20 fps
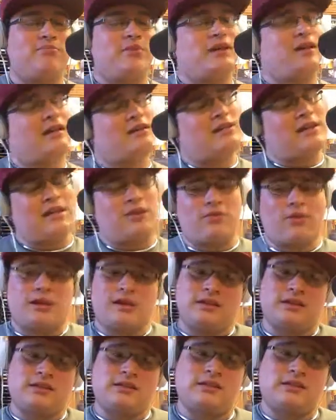But I
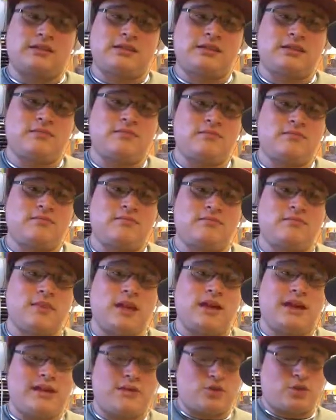digress.
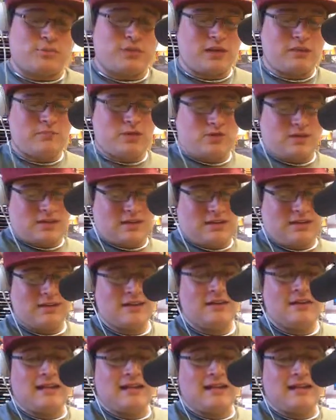And I also play music.